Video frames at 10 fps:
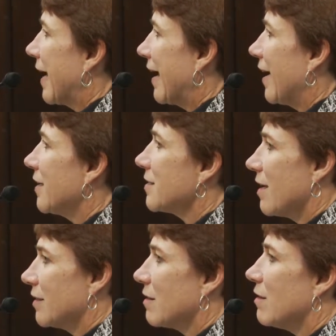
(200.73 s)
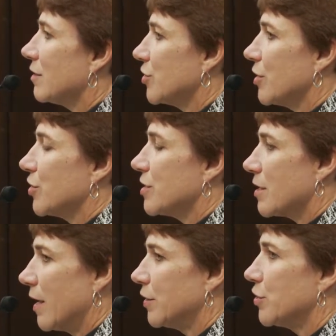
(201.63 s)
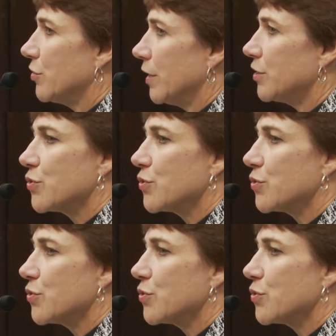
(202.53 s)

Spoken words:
has on-call judges on duty